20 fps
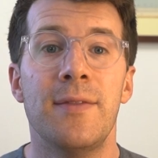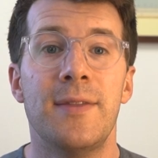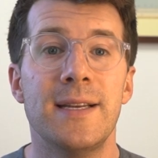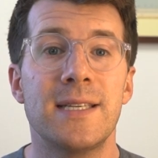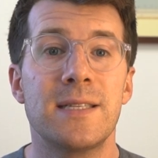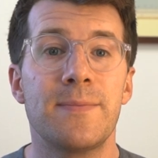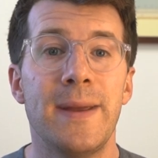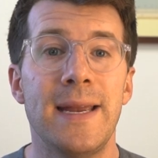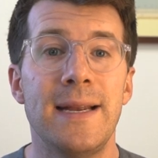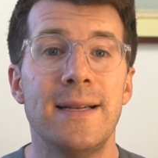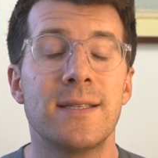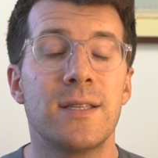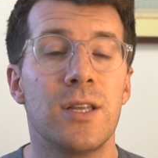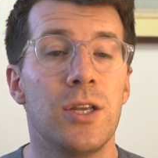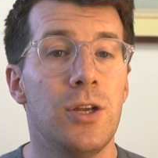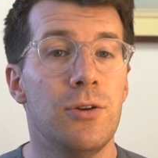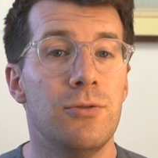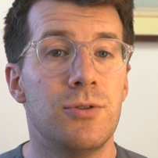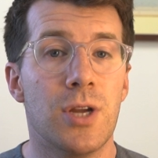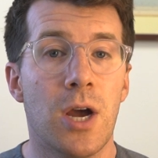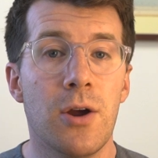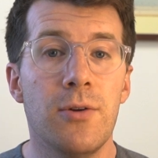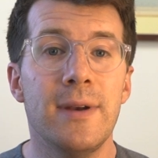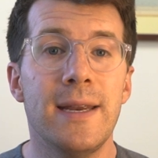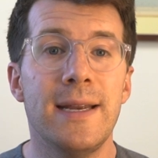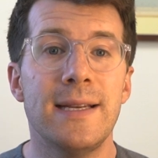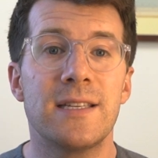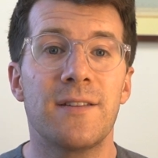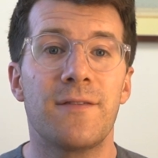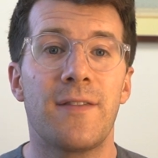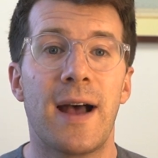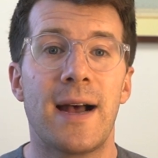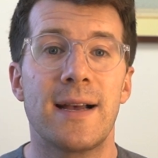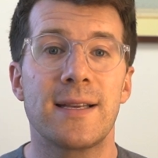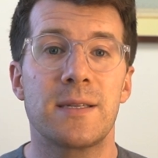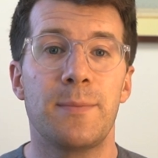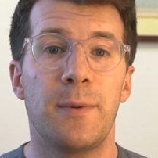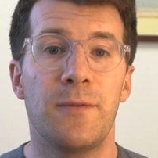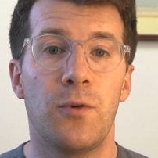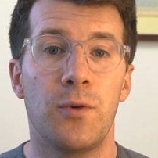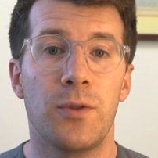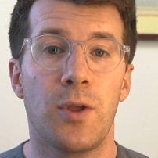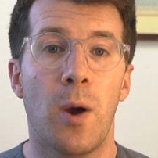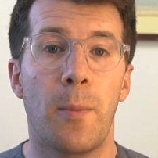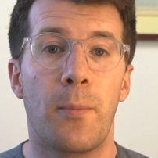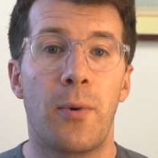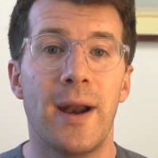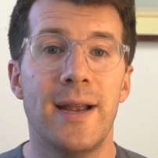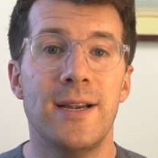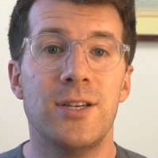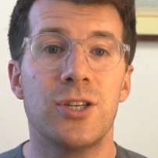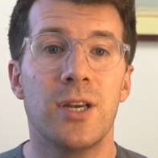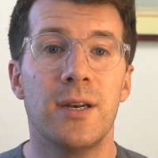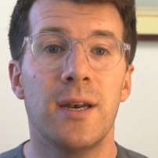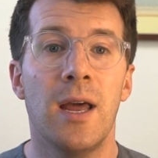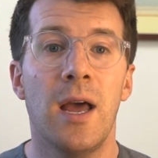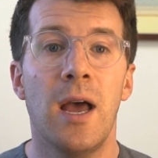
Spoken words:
This means that you don't need to fast before the operation